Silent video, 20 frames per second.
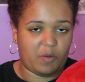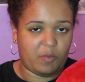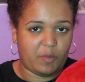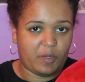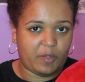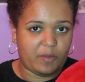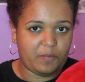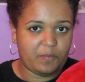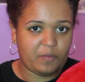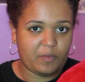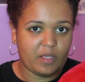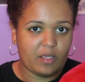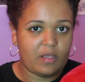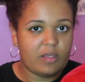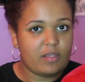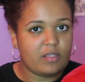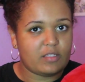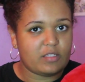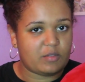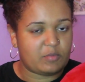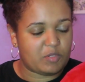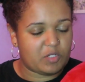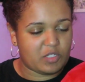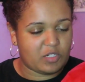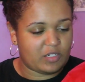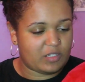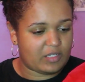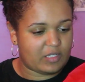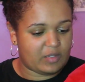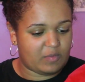rip it. So I'm just
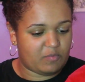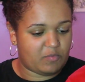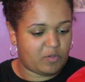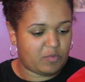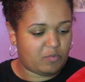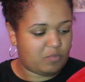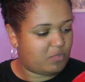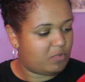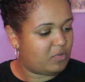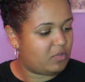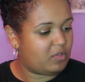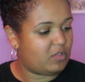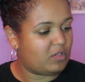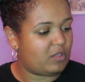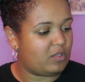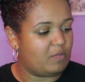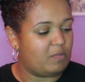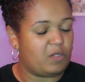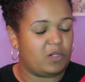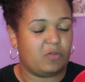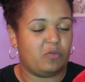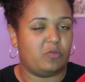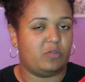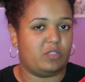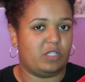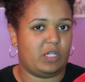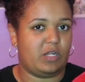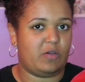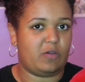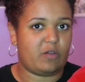going to seam rip the middle
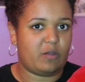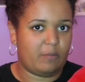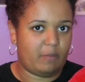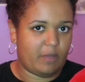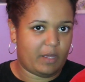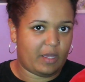and then I'll come